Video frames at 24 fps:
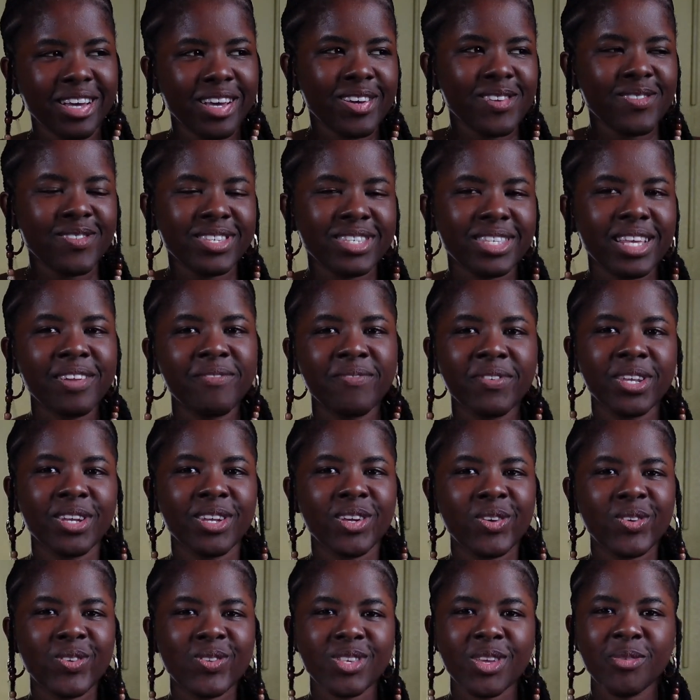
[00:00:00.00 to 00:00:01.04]
reset
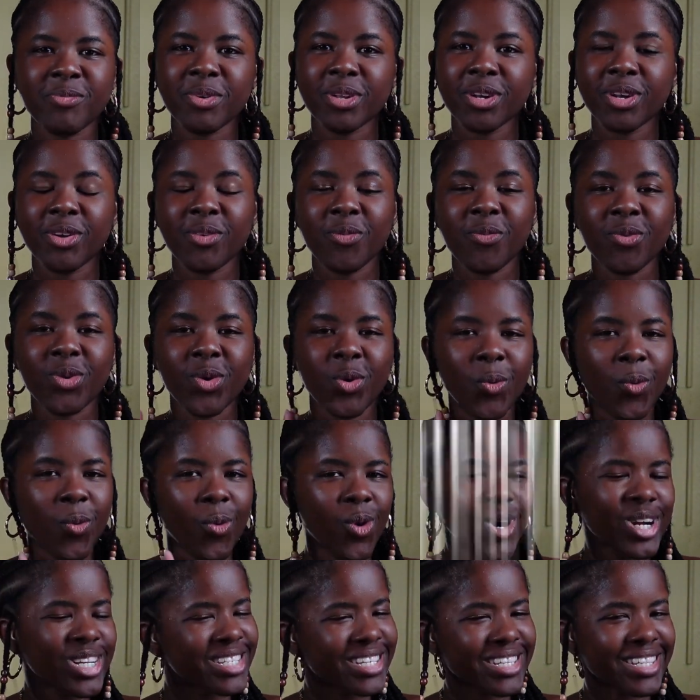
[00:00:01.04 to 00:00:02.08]
videos, so I'm gonna do
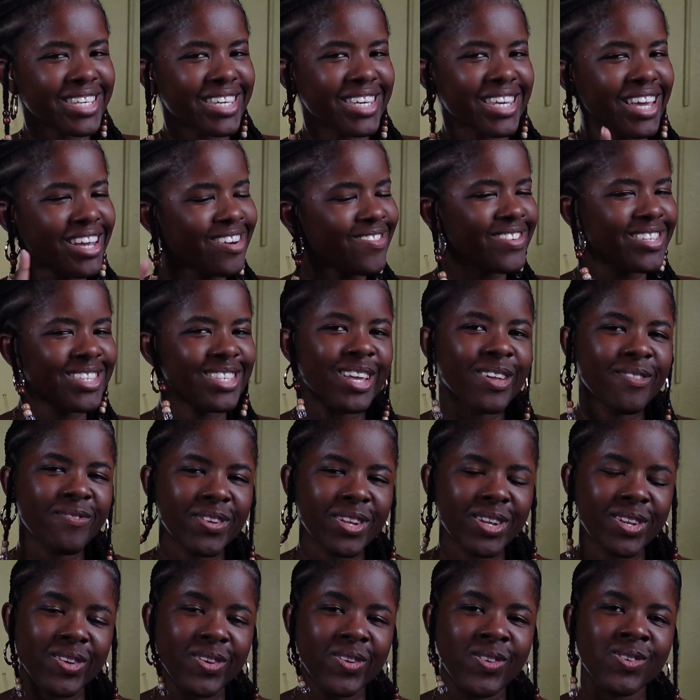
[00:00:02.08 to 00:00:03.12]
quarterly reset
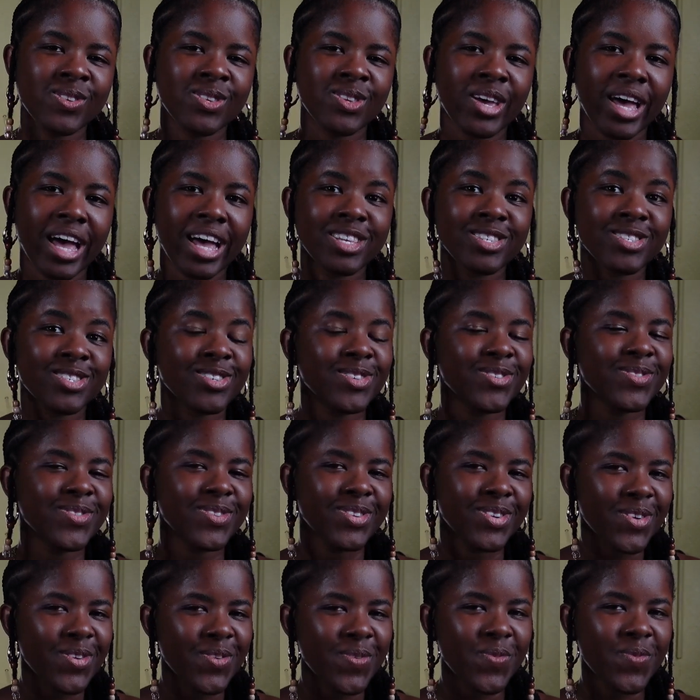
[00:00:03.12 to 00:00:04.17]
videos. So as you
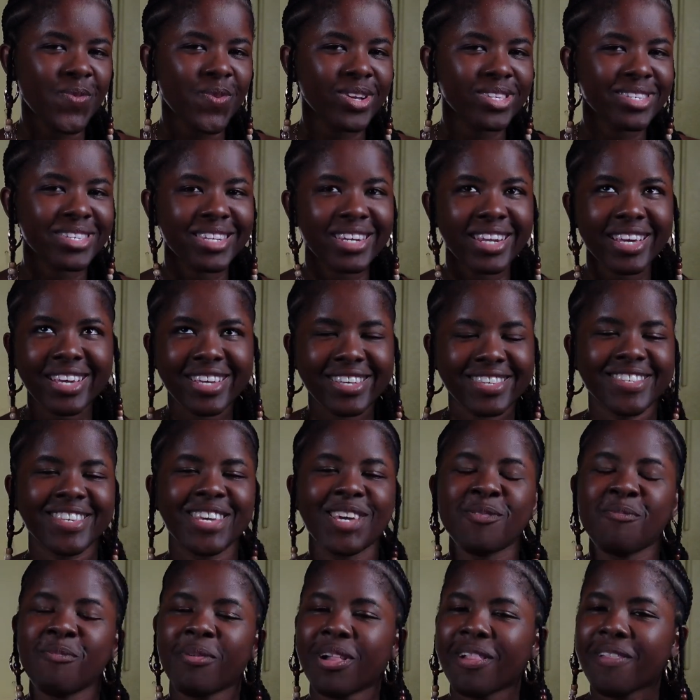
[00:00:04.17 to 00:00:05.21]
know, today is
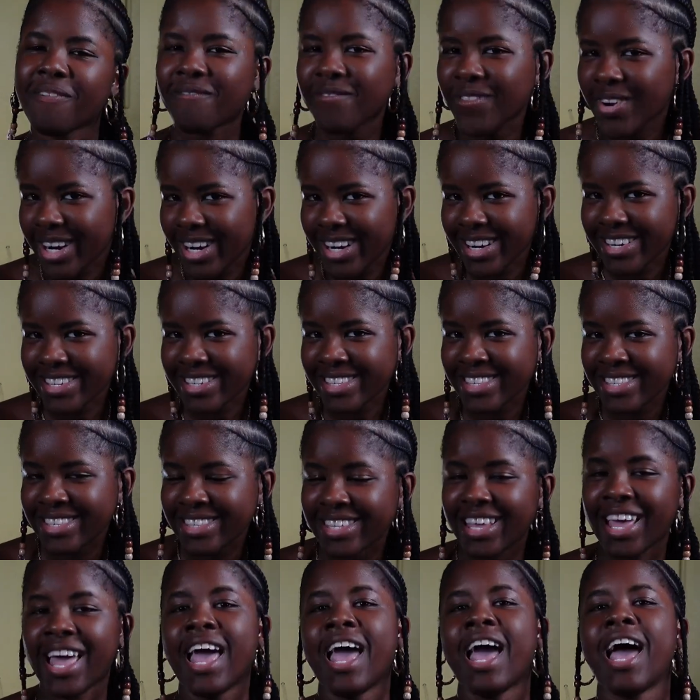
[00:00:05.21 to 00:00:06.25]
April 1st
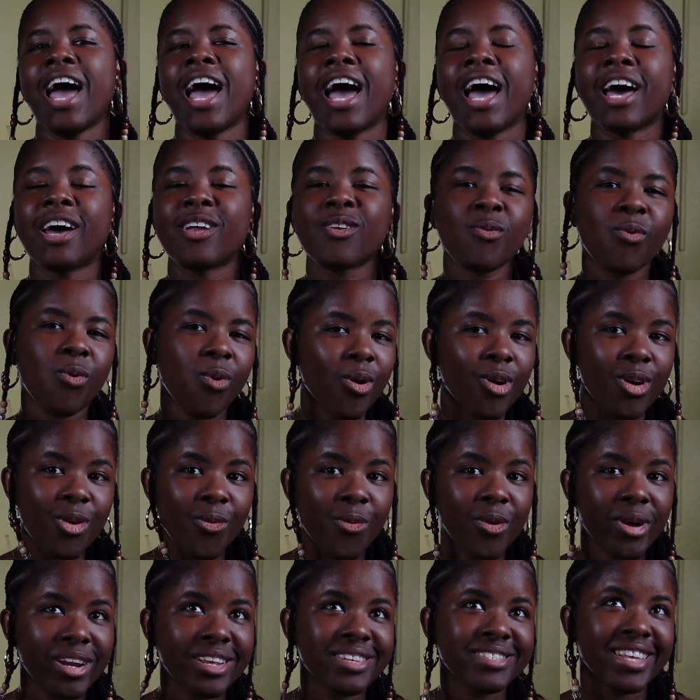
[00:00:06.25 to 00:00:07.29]
and quarter
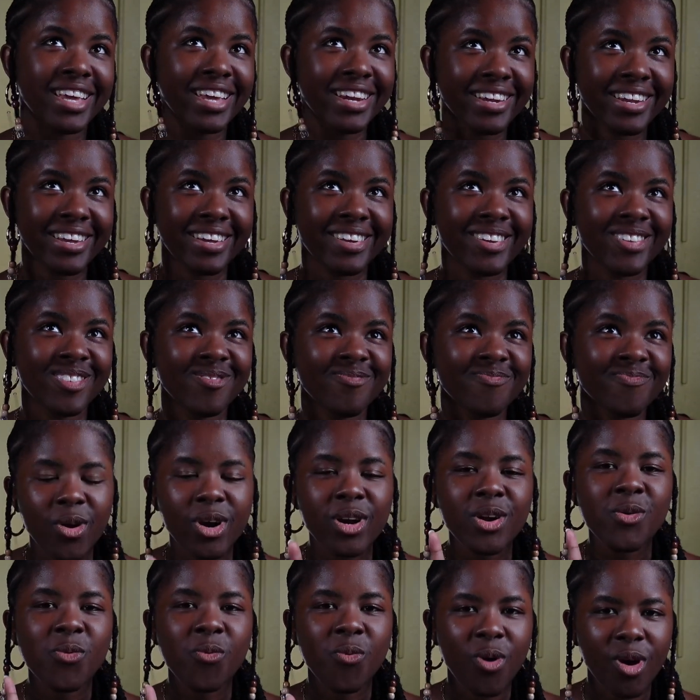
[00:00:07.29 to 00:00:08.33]
one has ended.
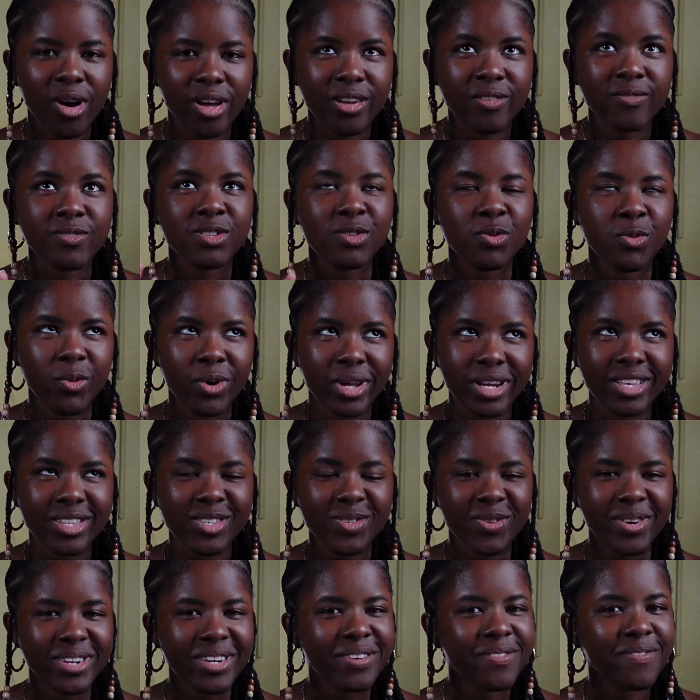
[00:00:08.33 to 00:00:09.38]
Quarter one of
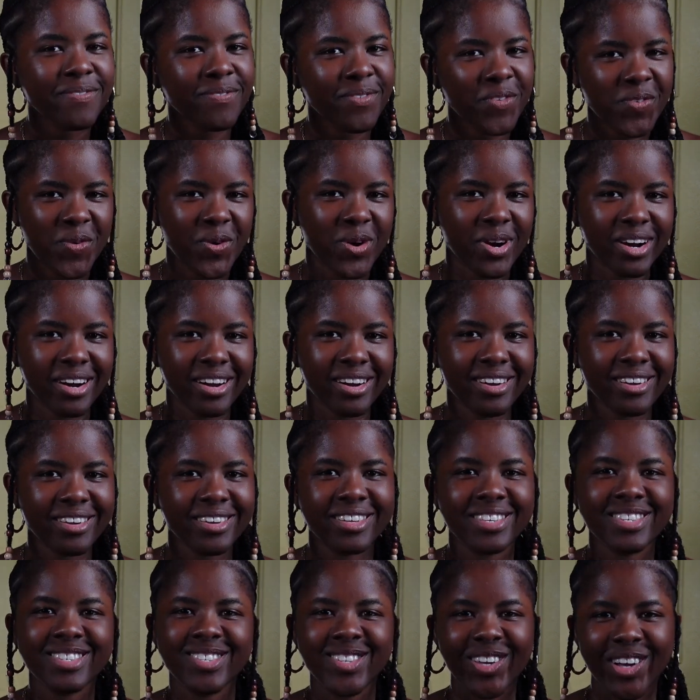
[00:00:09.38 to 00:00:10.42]
2024
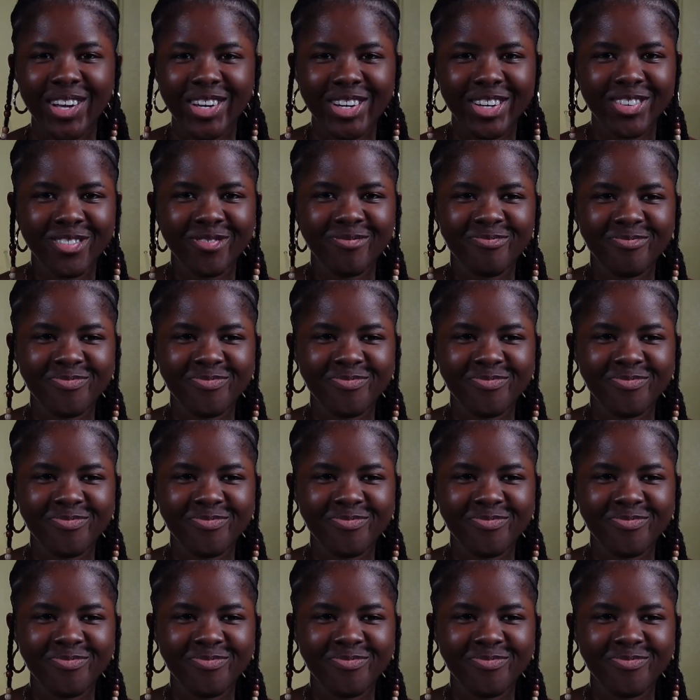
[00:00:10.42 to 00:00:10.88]
is done.